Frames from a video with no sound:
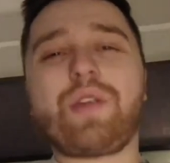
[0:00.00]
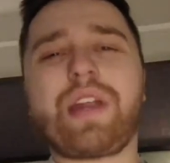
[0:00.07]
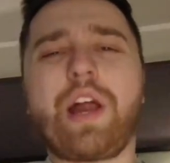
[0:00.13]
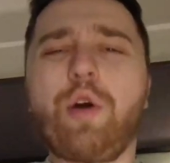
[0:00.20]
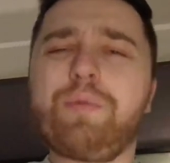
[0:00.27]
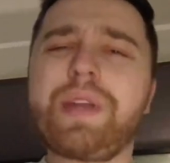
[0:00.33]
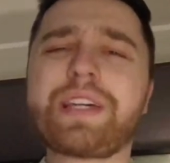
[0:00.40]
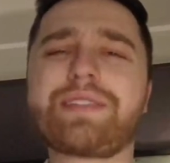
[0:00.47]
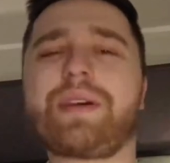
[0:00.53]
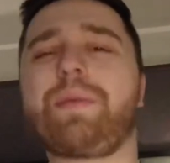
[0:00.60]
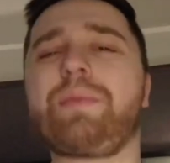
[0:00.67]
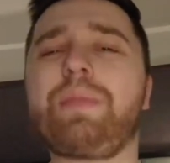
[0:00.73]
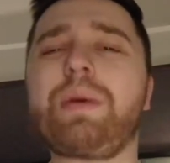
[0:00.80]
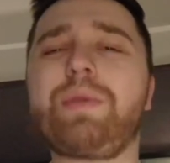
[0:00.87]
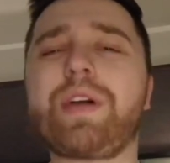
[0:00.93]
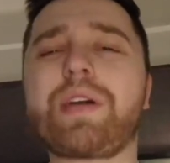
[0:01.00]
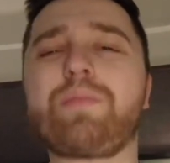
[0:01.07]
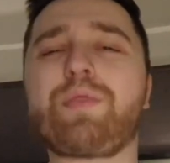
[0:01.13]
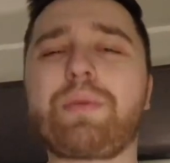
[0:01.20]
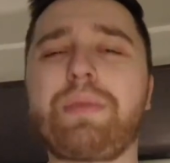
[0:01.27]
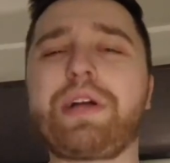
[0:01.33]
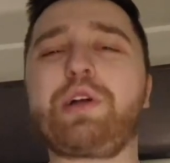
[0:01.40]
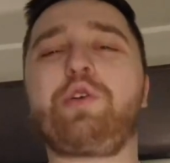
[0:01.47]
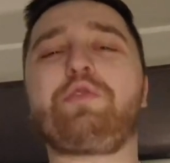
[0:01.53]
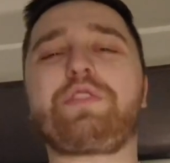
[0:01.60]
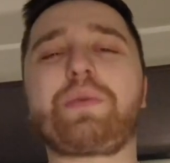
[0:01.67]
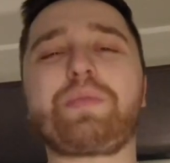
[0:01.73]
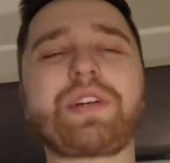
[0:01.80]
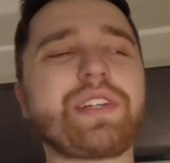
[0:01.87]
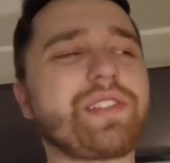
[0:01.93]
and I hope next time maybe I can bring my
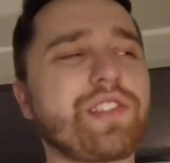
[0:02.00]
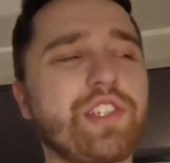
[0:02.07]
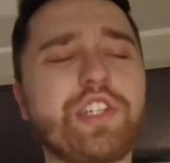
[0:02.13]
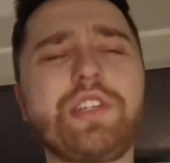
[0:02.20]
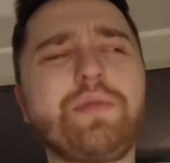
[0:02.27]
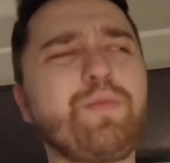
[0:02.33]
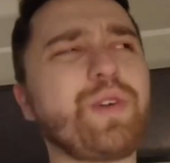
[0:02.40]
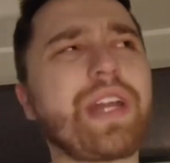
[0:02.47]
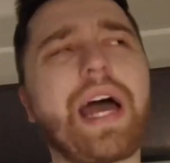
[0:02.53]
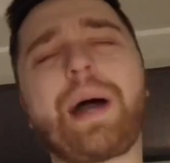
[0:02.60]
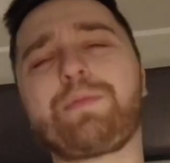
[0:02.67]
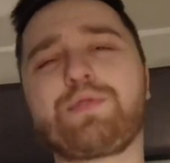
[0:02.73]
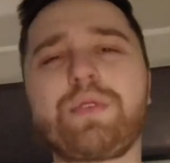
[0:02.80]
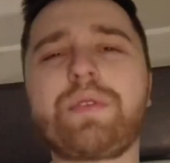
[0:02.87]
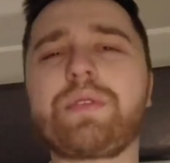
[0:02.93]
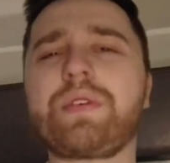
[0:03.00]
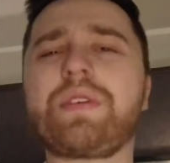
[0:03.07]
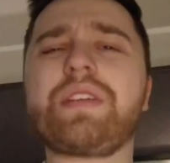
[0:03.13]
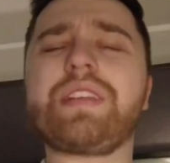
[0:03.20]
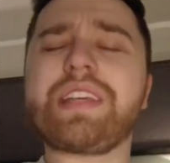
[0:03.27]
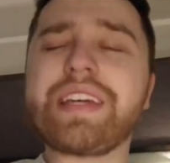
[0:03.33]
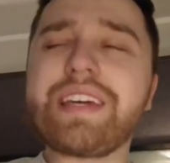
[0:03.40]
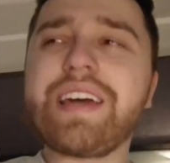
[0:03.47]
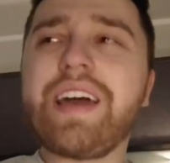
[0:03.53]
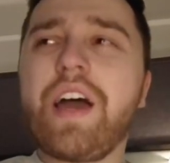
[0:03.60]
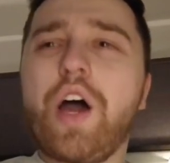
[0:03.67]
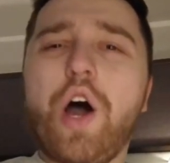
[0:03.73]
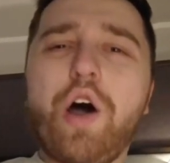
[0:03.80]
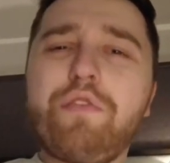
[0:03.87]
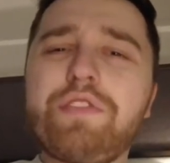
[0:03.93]
girlfriend because she would absolutely
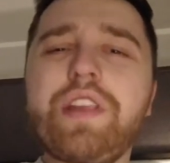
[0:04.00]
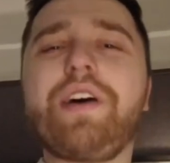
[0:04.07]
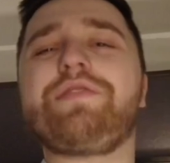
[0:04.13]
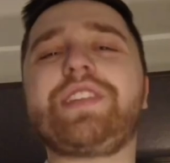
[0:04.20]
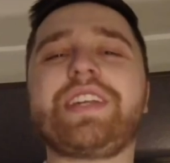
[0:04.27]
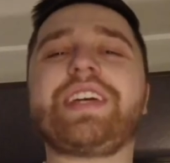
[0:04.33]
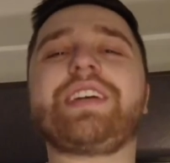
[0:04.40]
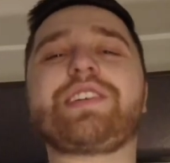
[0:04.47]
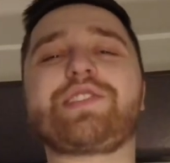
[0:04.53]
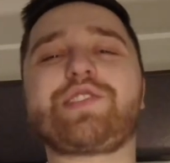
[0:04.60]
have loved it here.